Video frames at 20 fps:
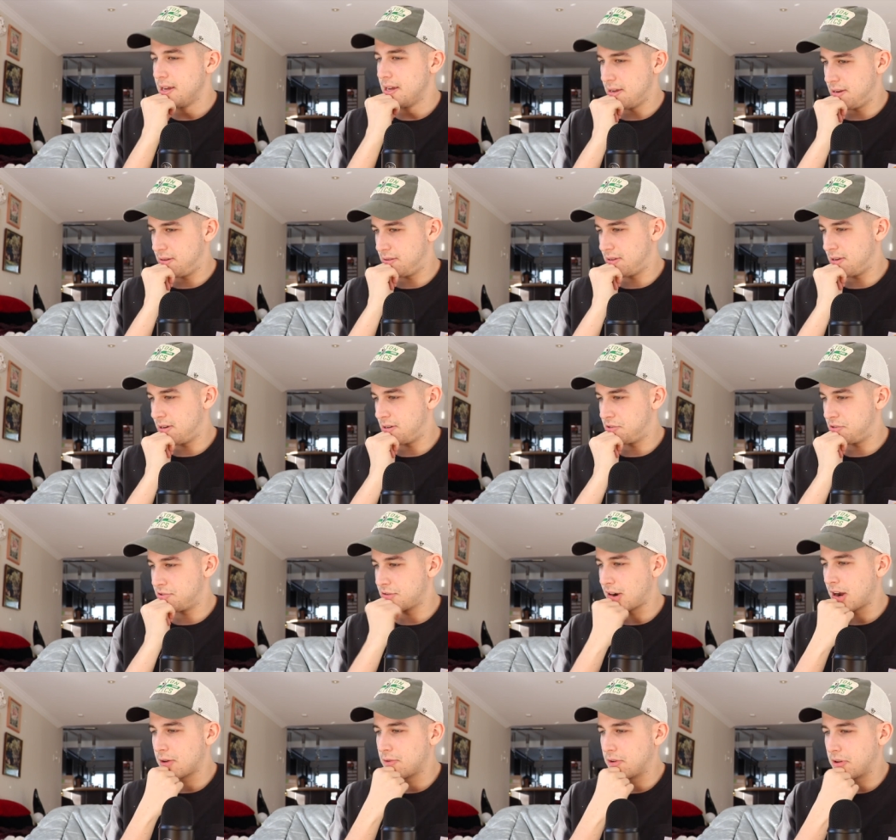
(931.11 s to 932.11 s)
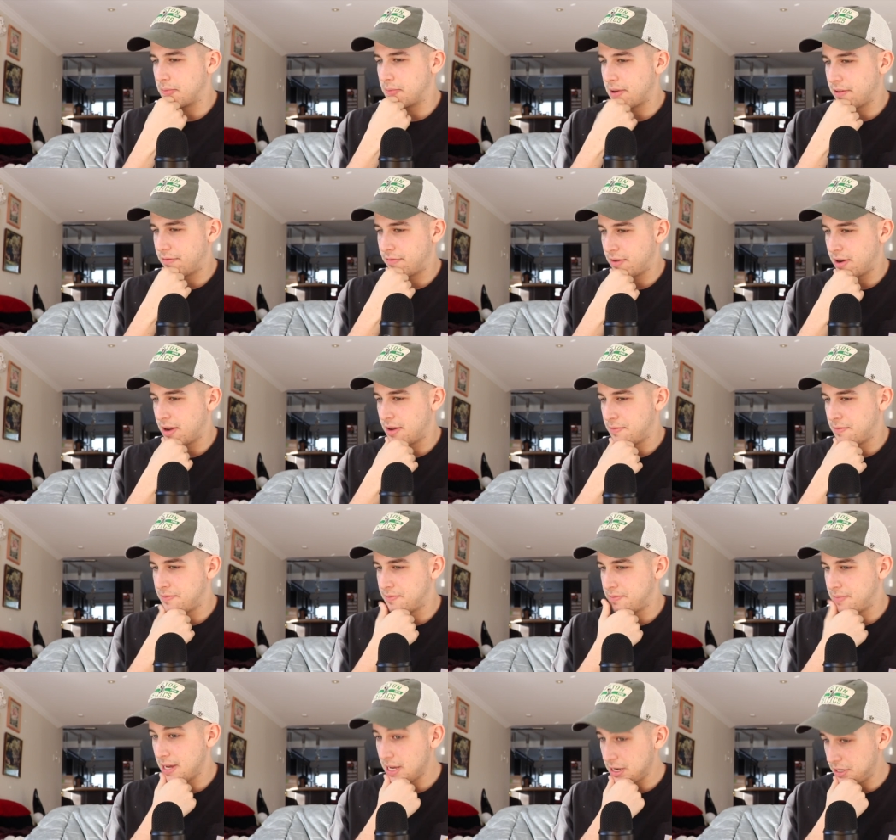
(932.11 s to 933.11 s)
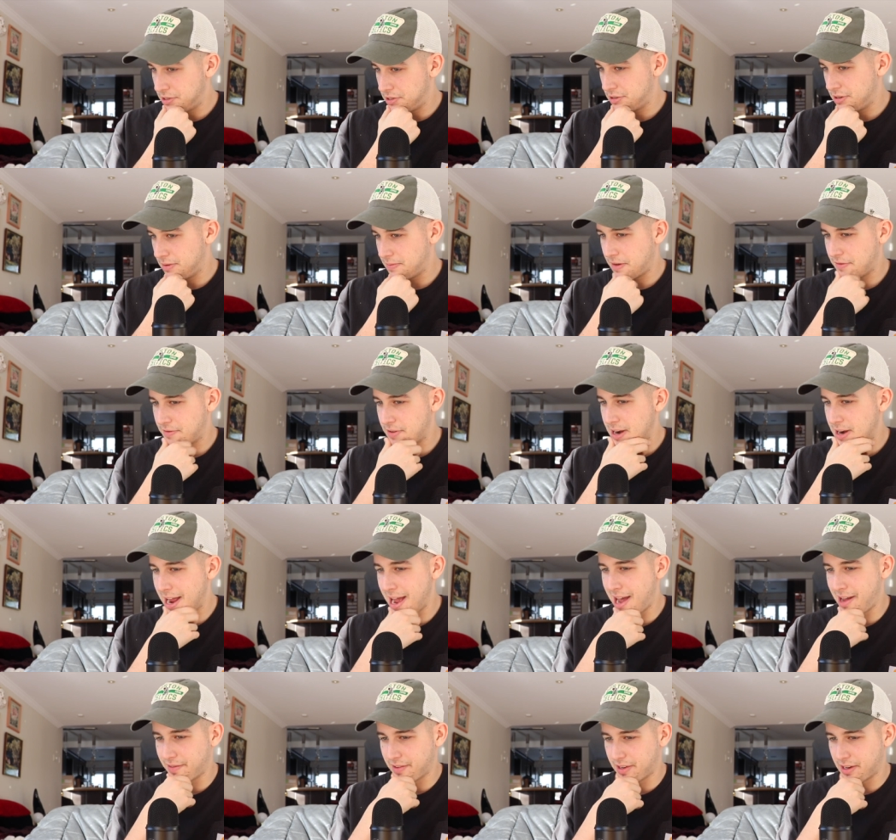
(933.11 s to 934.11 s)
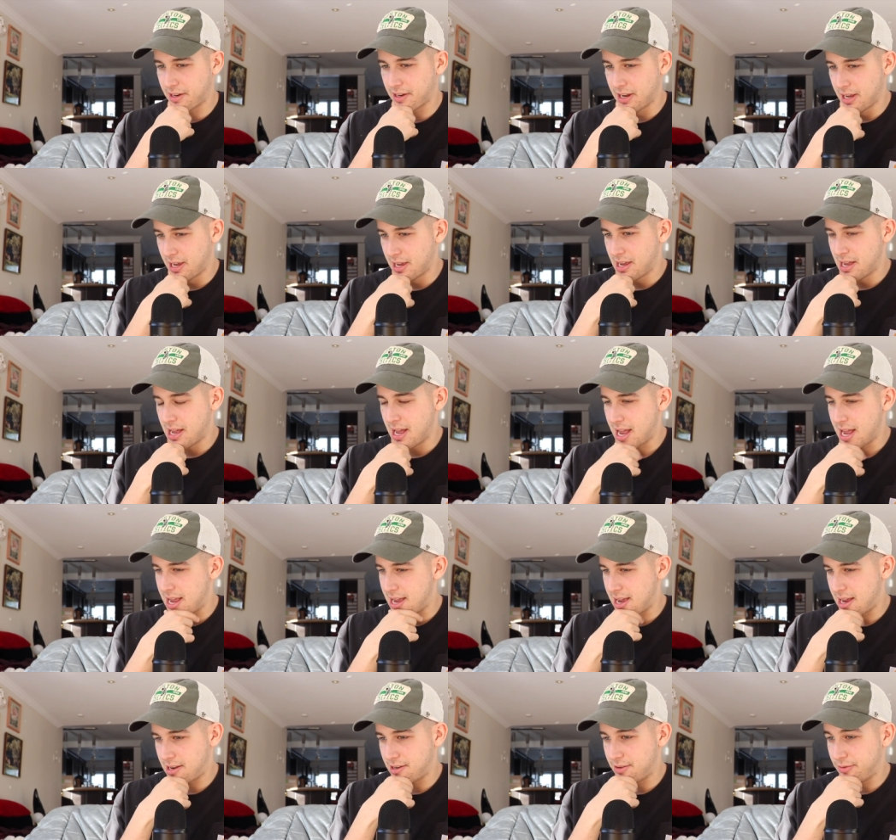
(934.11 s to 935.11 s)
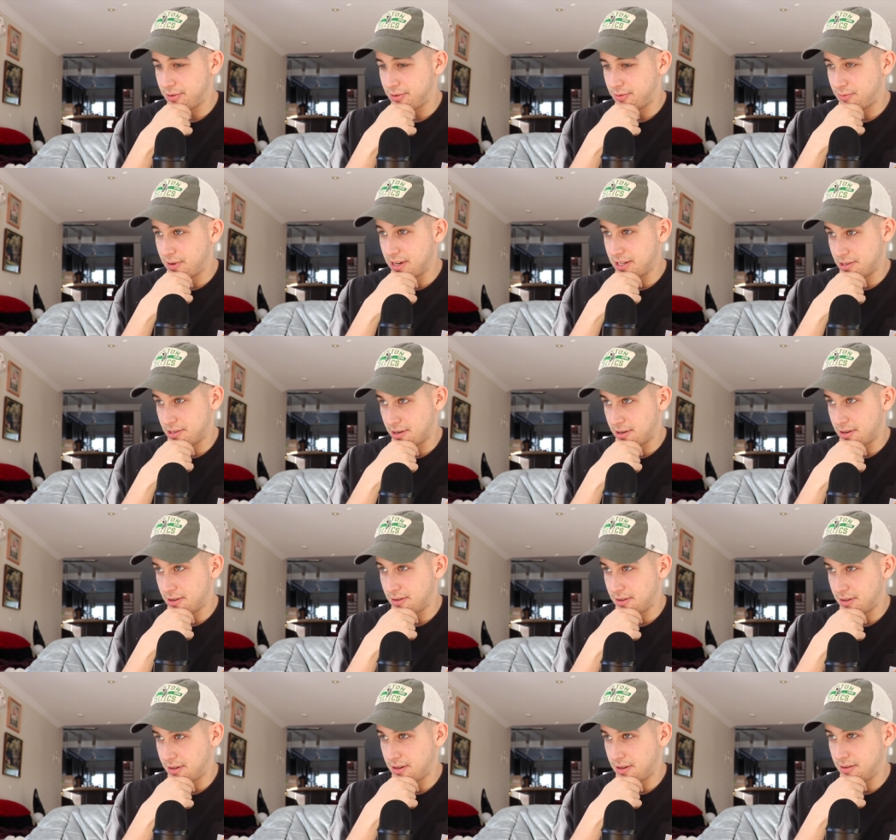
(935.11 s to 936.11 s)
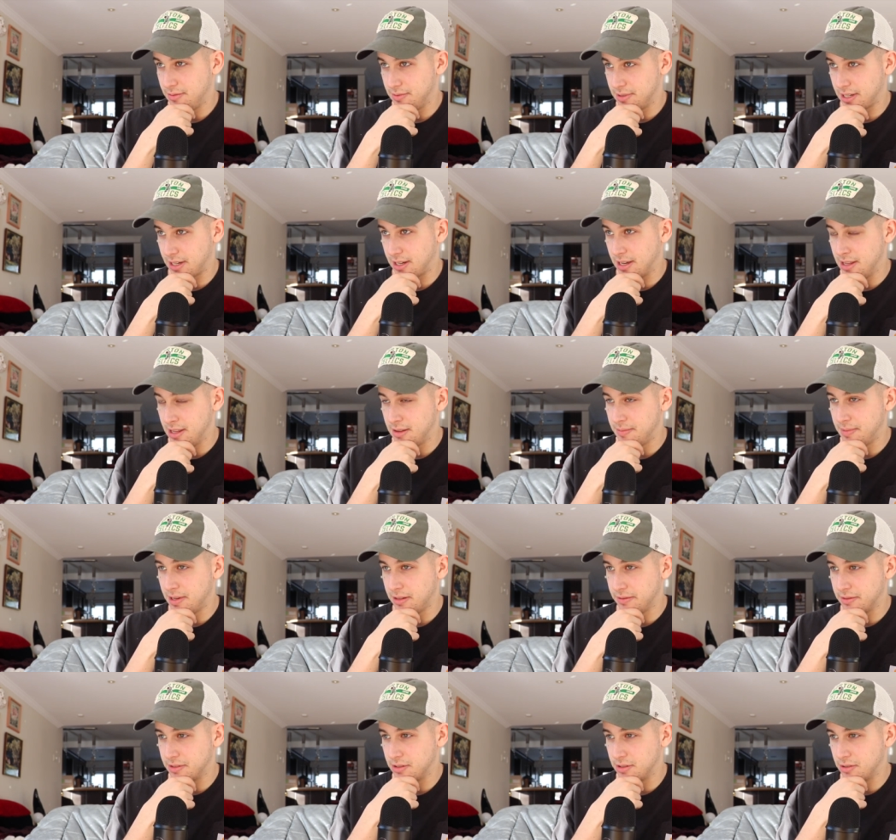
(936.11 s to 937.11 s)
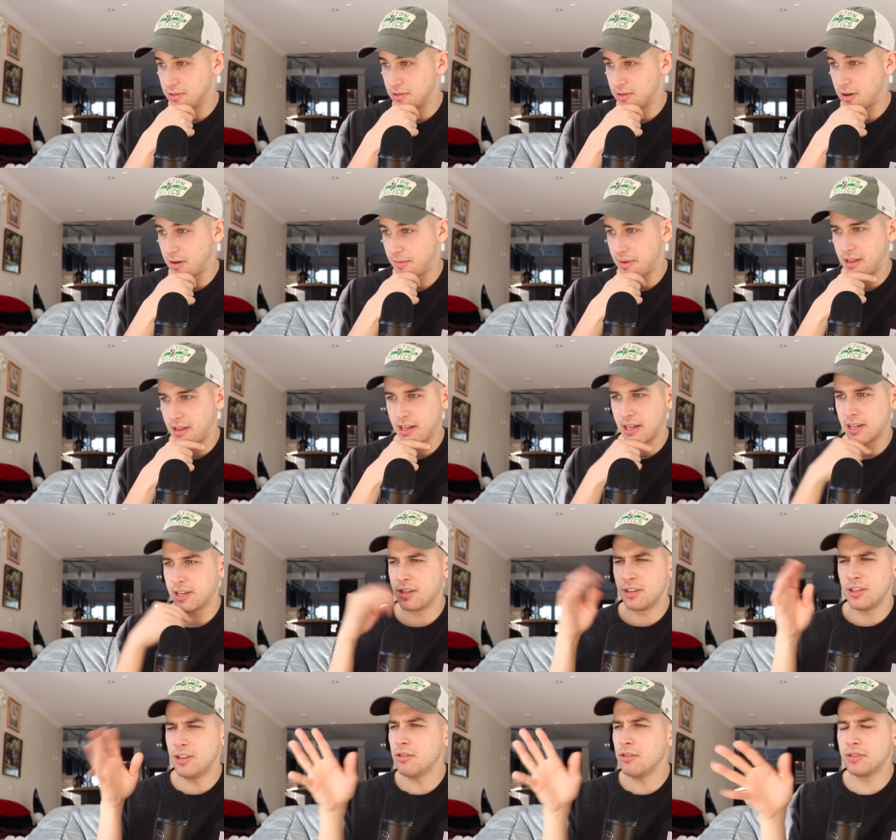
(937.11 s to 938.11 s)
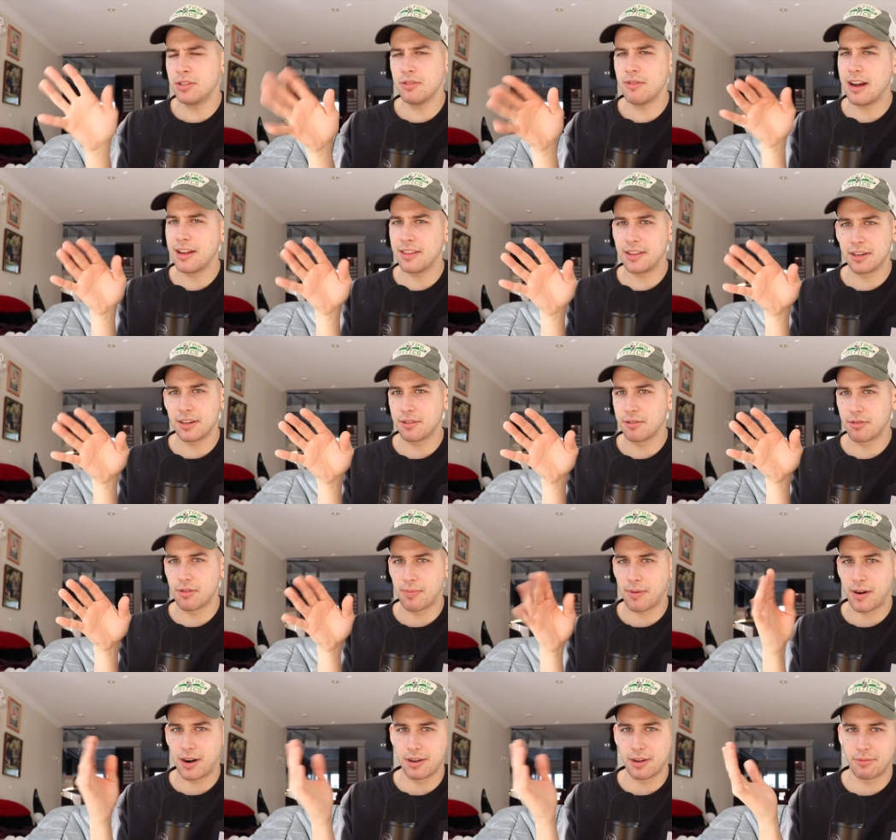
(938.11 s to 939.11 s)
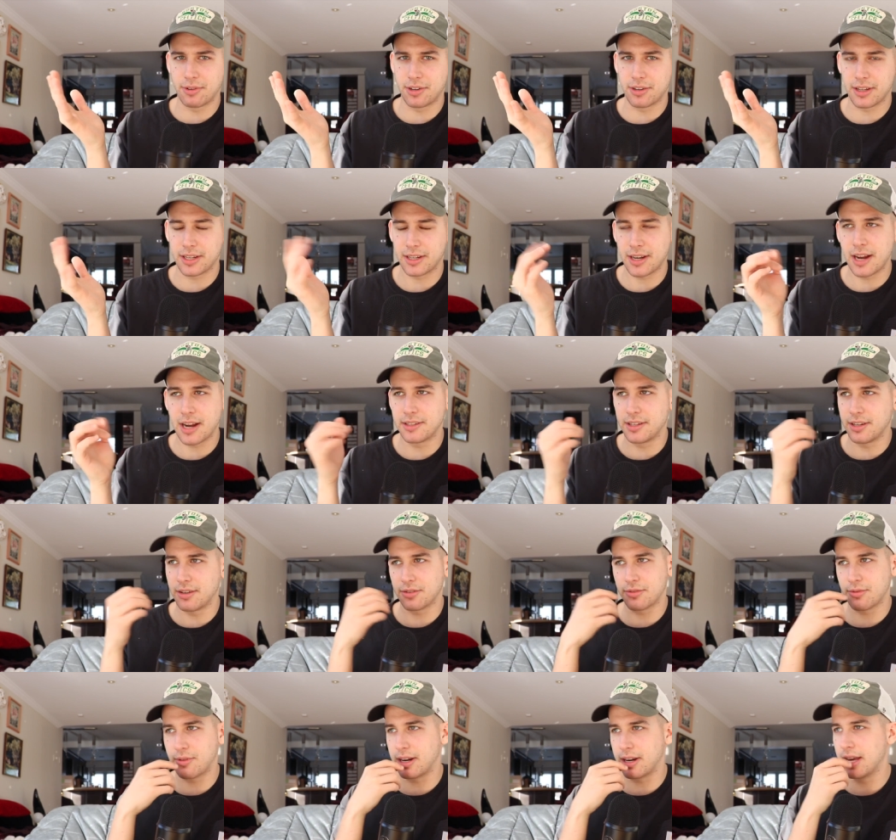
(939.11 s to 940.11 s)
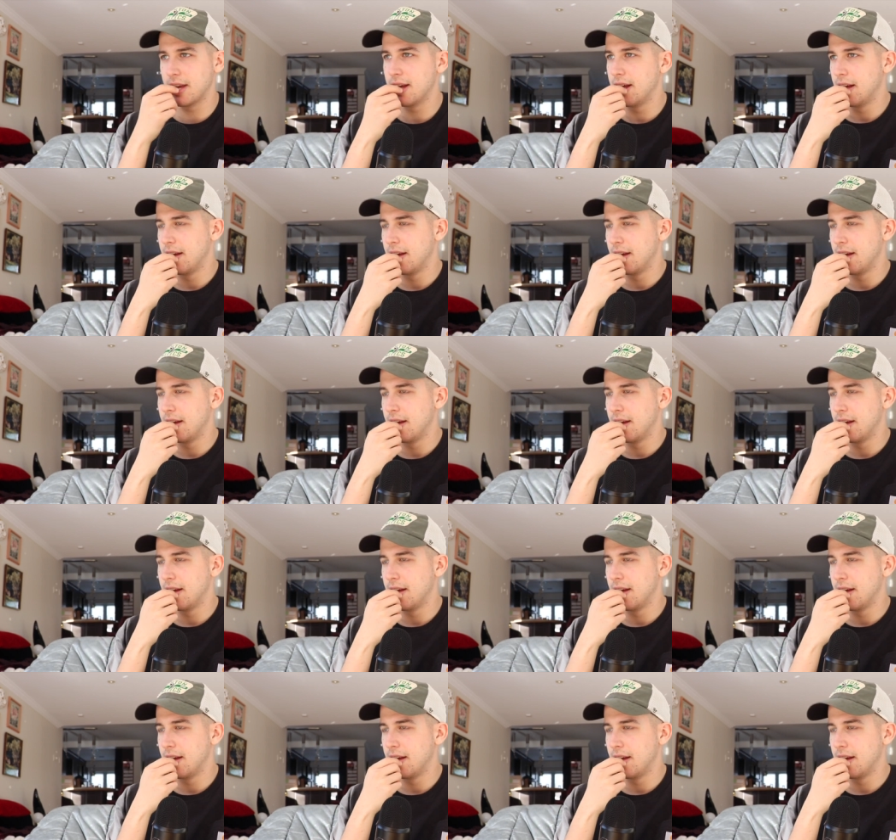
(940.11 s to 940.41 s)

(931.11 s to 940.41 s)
in, in a truck with my friend Mitch and my friend Evan, and it was winter and it was like in the middle of a snowstorm and like you'll do anything to go to a party when you're like 19 or 20,